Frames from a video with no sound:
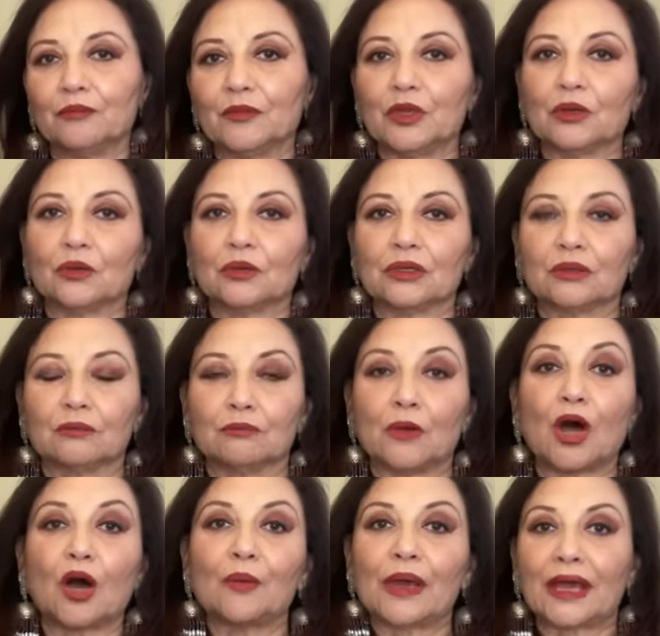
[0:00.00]
you know,
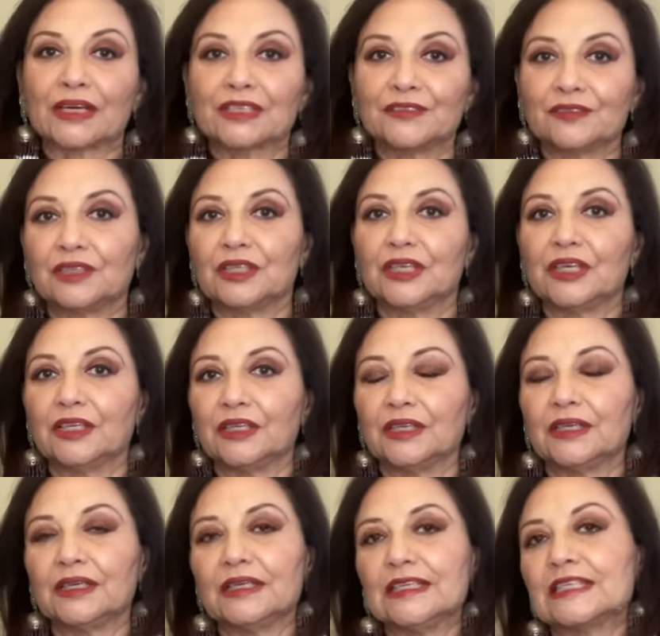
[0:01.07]
mob activity in
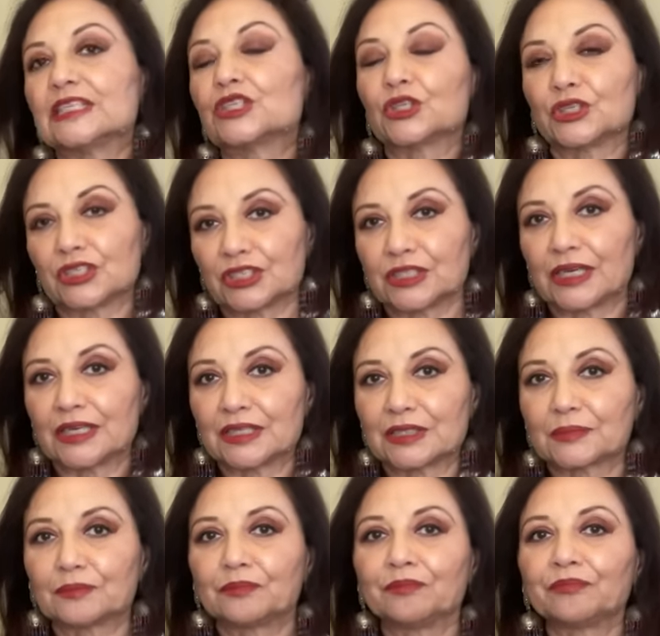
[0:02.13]
the eastern states.